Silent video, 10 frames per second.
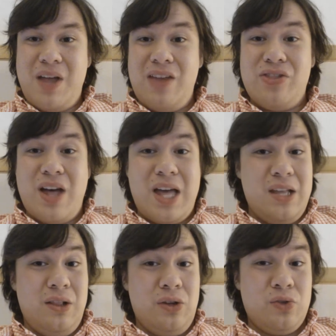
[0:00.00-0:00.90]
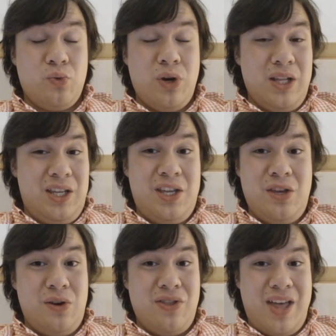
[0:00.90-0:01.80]
I thought he looked really
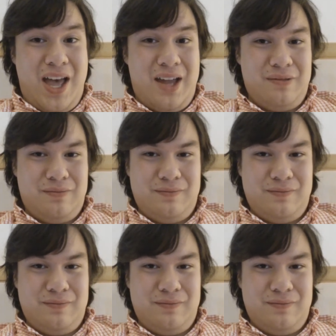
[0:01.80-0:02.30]
cute in that.